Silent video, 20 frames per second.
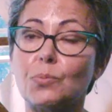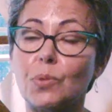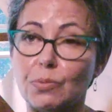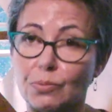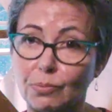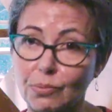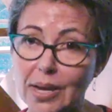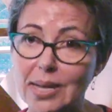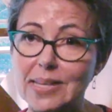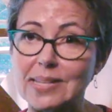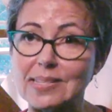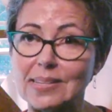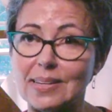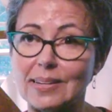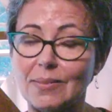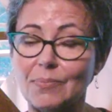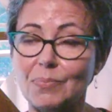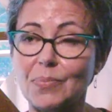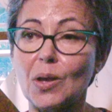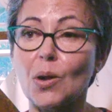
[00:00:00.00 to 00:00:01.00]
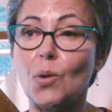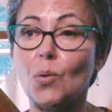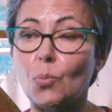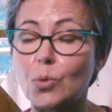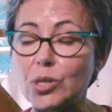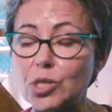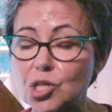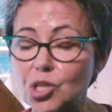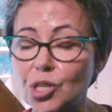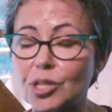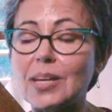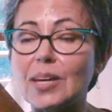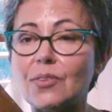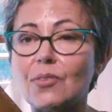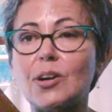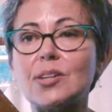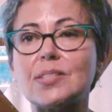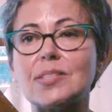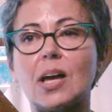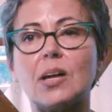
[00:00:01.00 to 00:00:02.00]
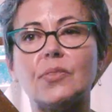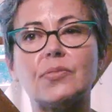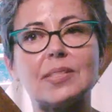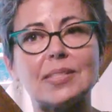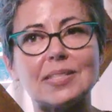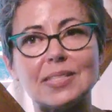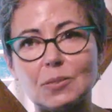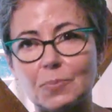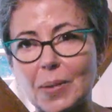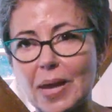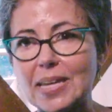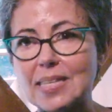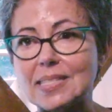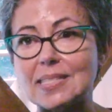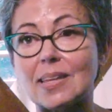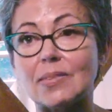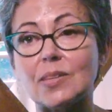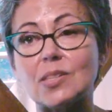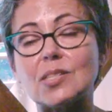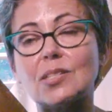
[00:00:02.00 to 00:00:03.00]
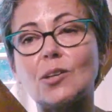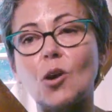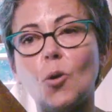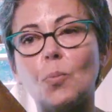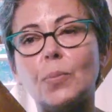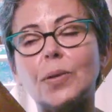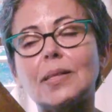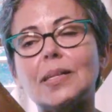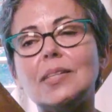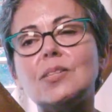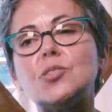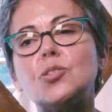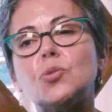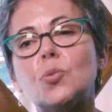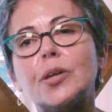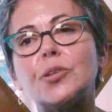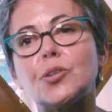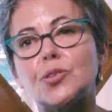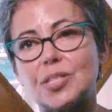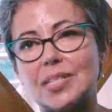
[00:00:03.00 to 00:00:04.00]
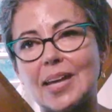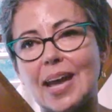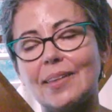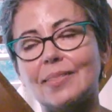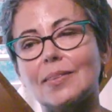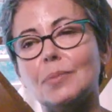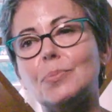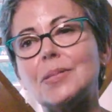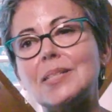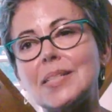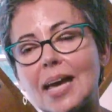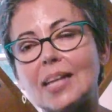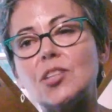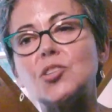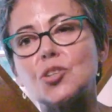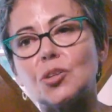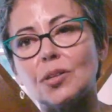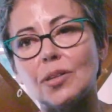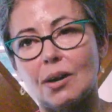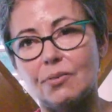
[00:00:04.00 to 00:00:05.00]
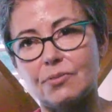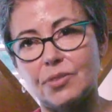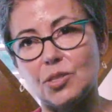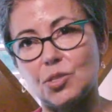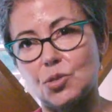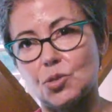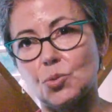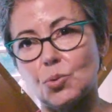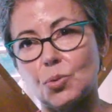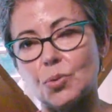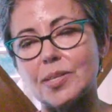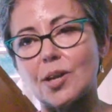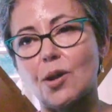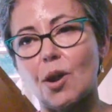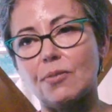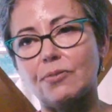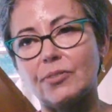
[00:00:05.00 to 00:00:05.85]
with risk. We should give ourselves the space and the scope, at least to understand the potential of these tools at our